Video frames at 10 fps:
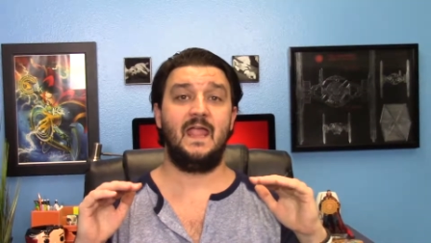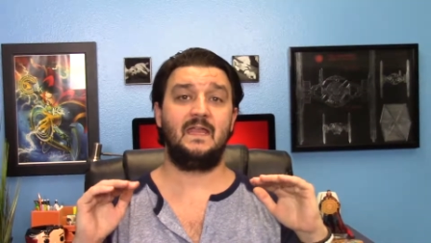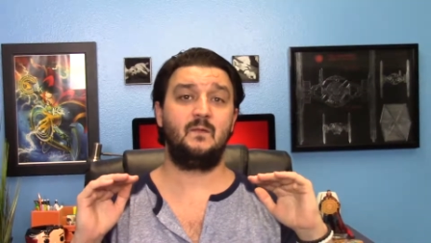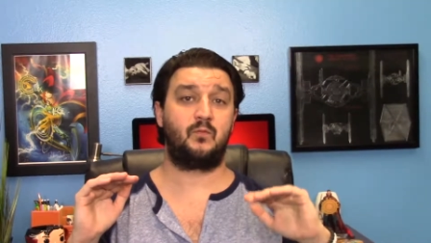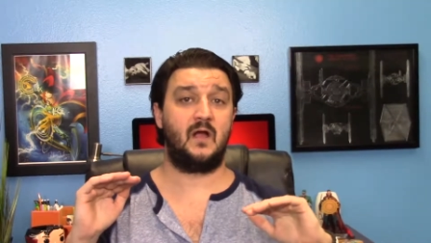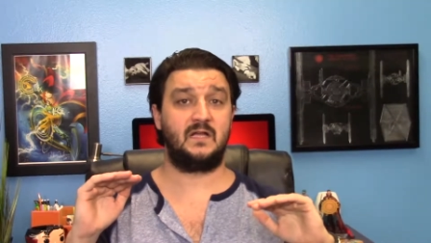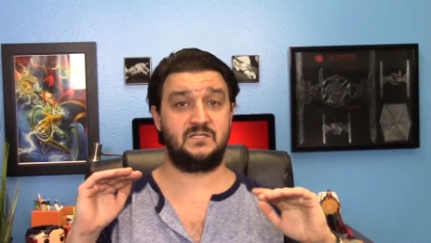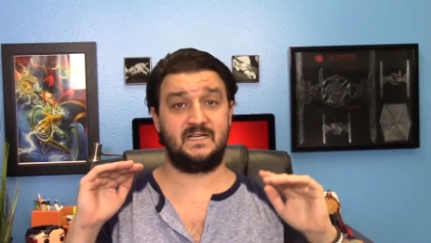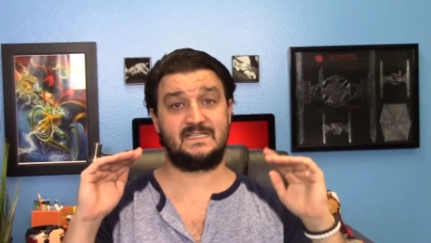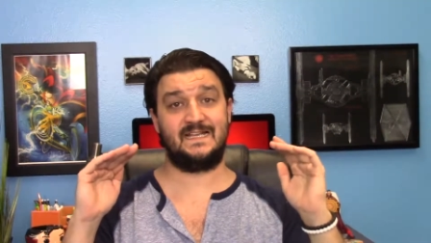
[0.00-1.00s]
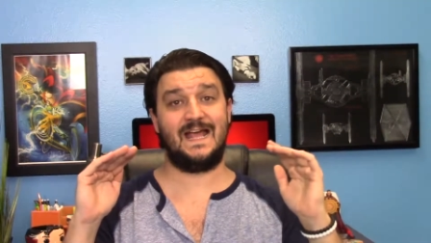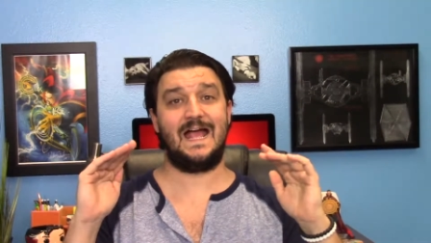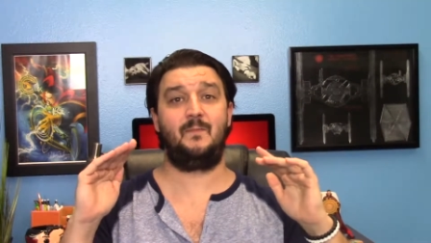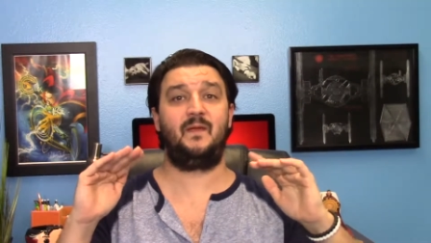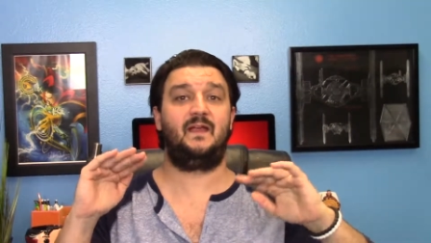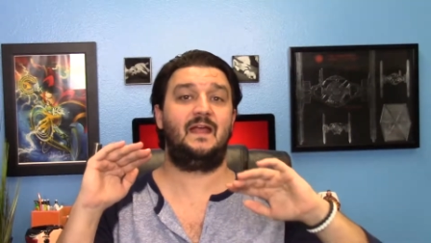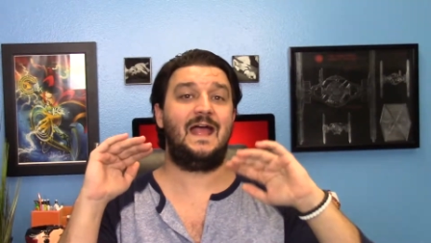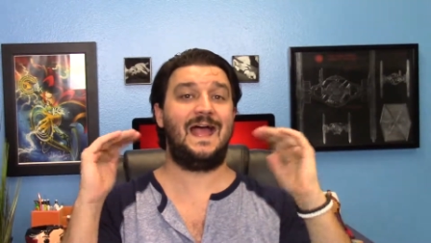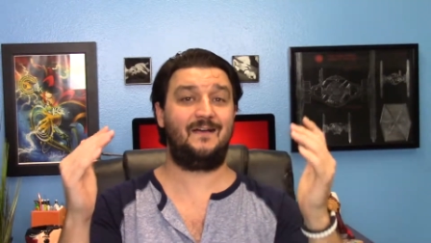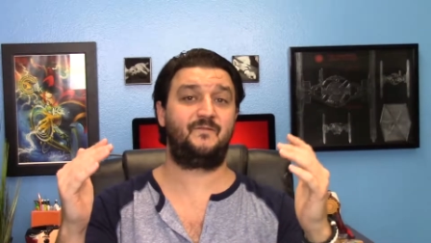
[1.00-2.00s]
Any projects that happen
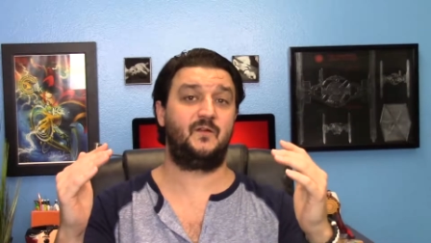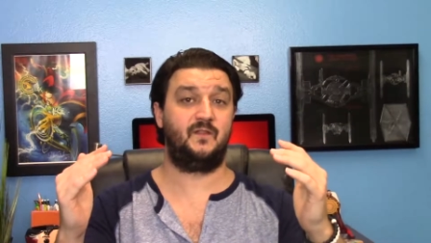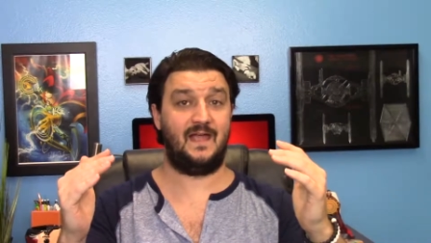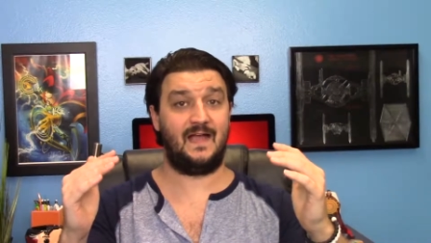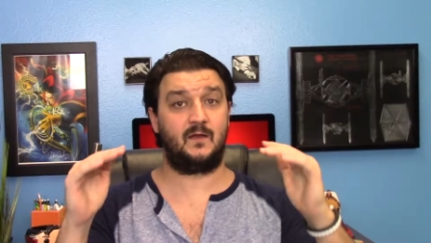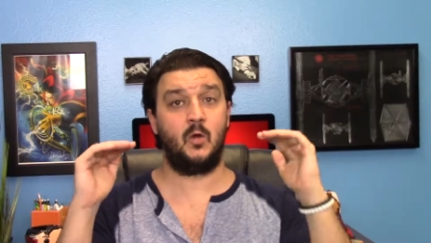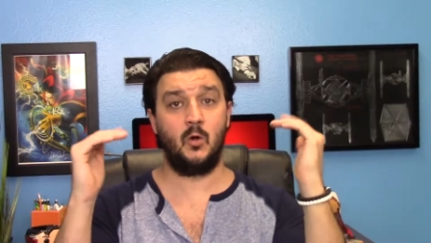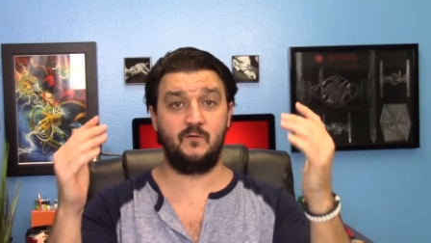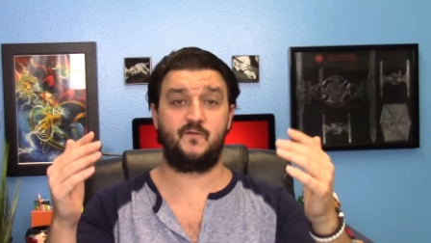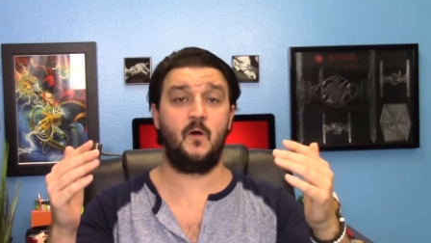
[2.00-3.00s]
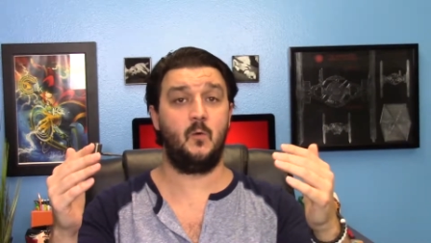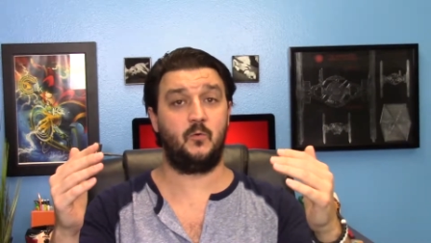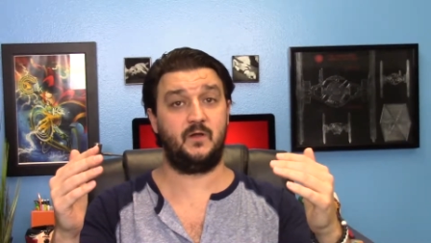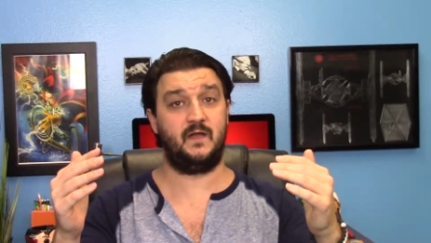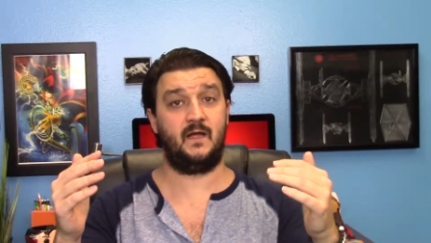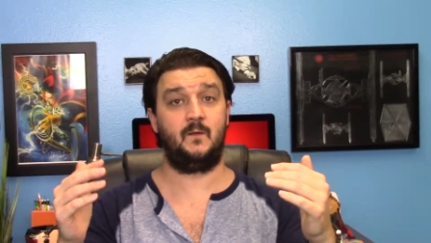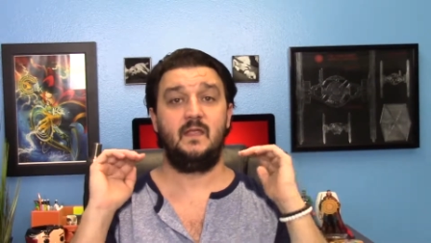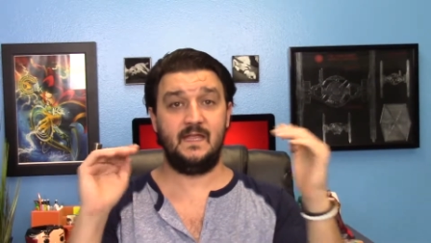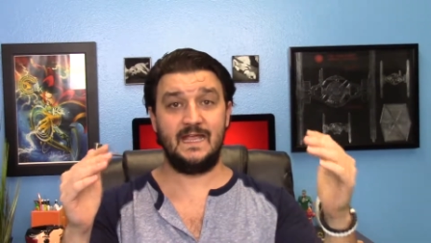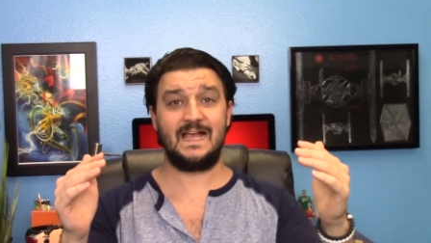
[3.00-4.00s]
after that, going forward now,
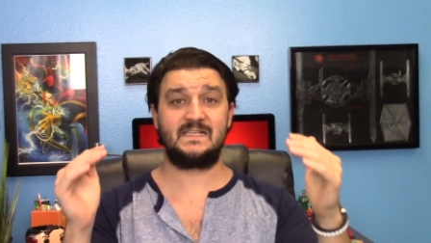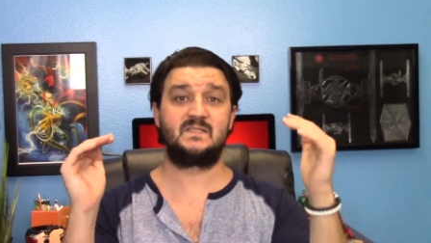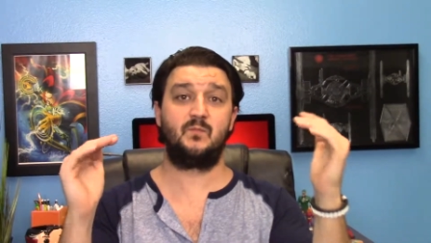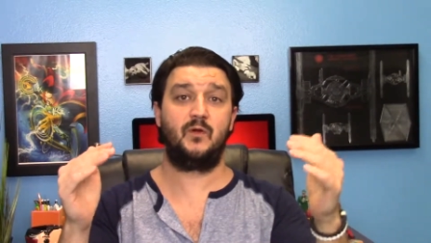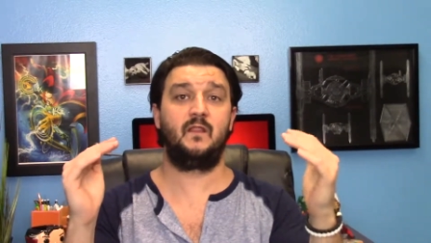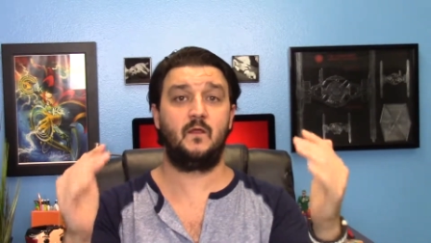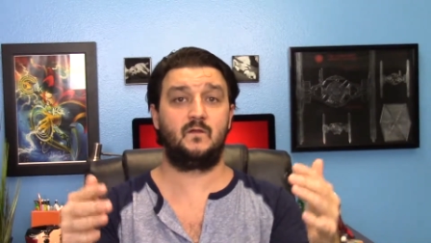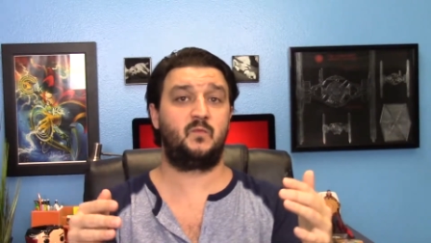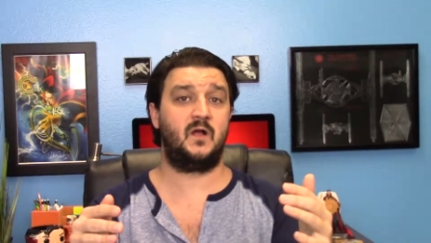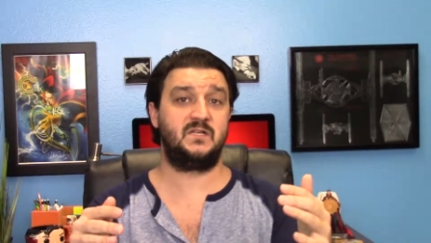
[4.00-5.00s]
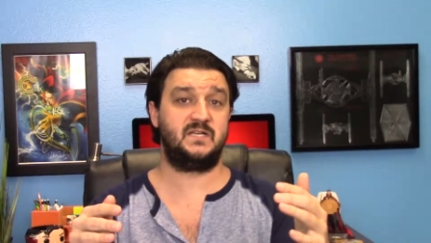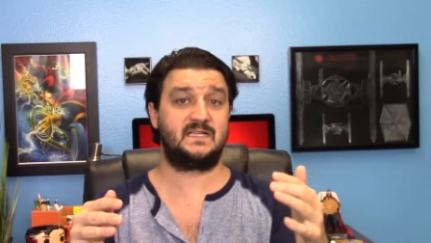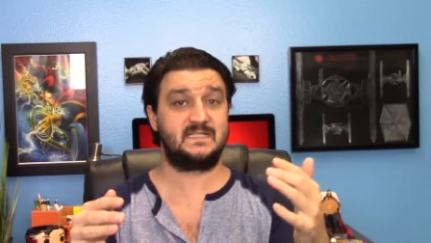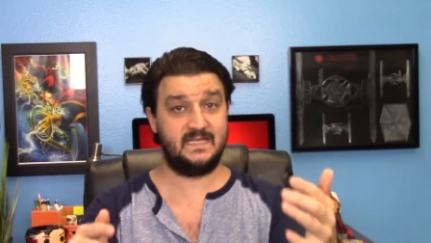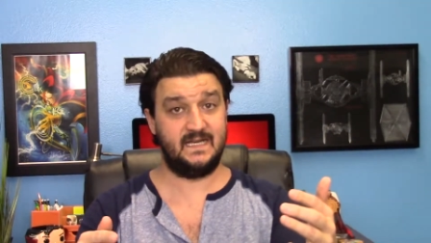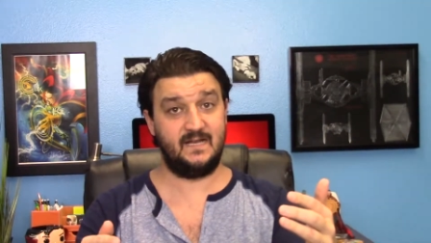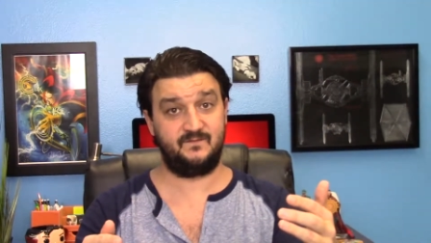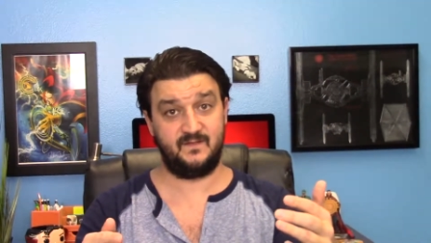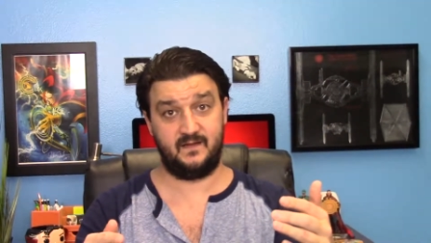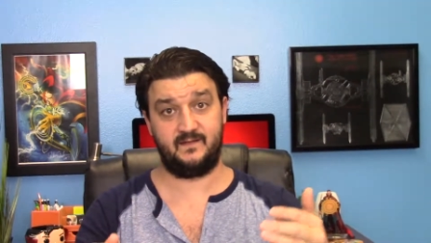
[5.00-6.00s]
he has to bring those projects to
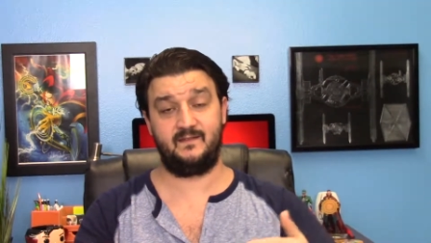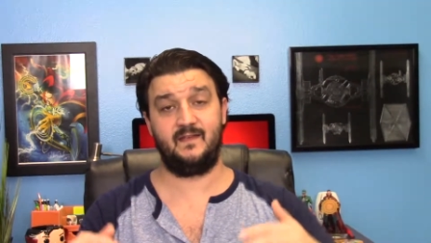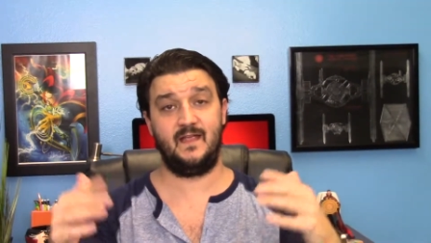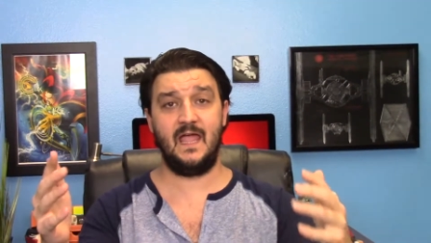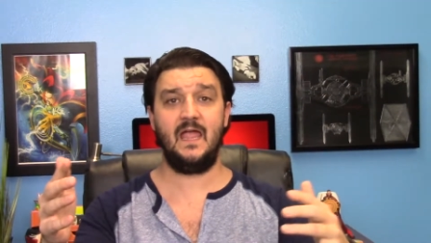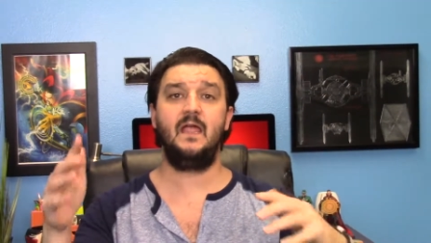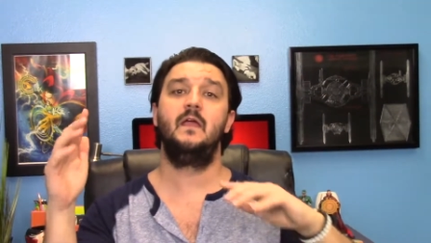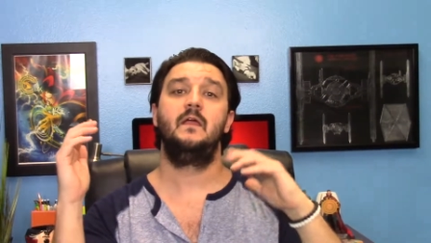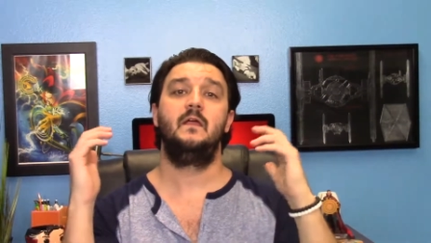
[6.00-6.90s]
Netflix and say, hey,